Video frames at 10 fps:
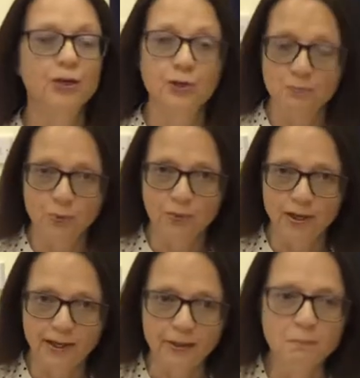Good
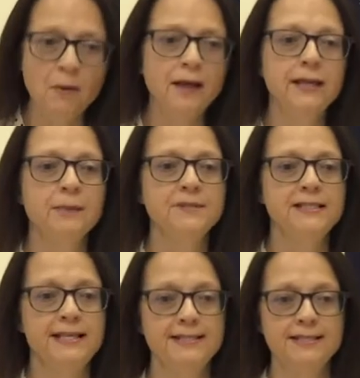morning, my name's
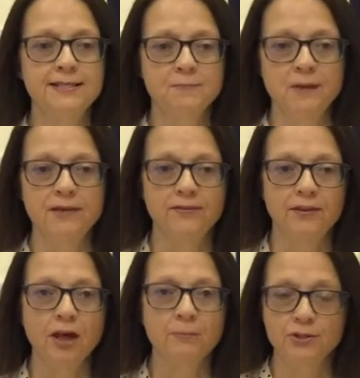Leslie Smith and
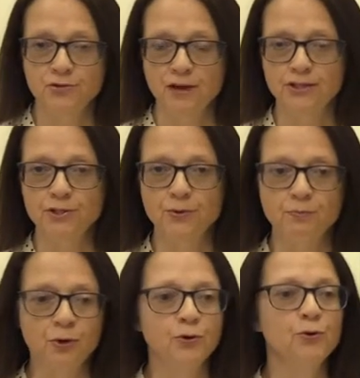I'm a director with
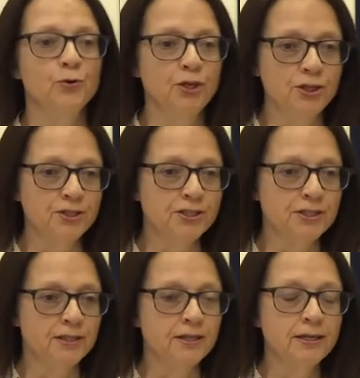Beaucourt
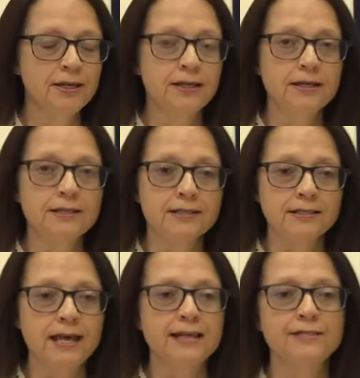Curedon.
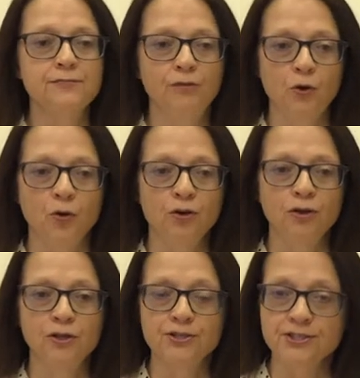Today's vlog
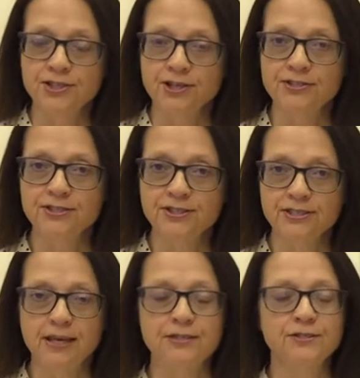concerns the
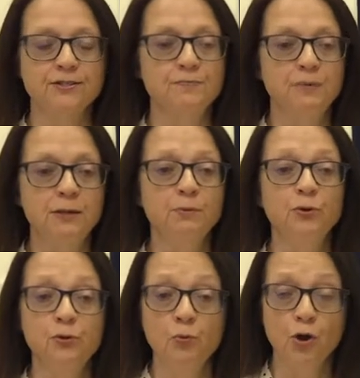status of people
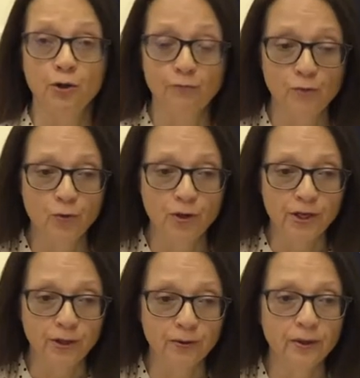who work for
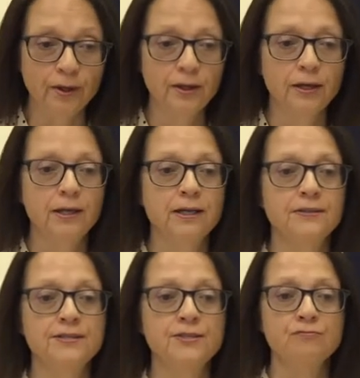you.
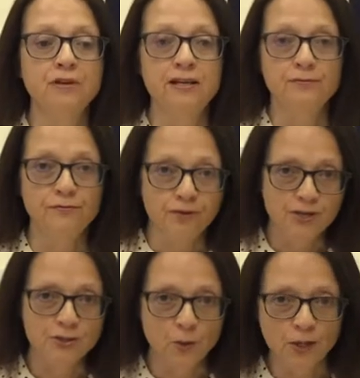This is really the
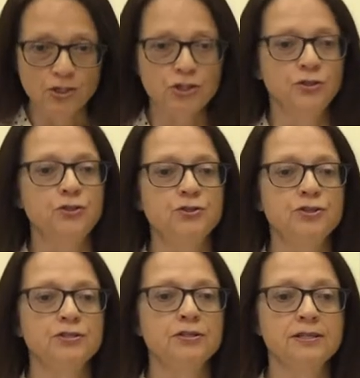first question you
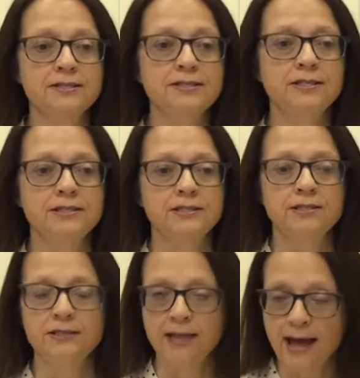should consider
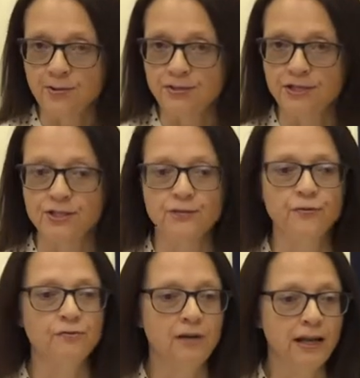at the outset of the
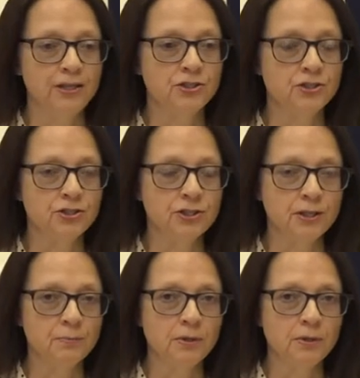relationship.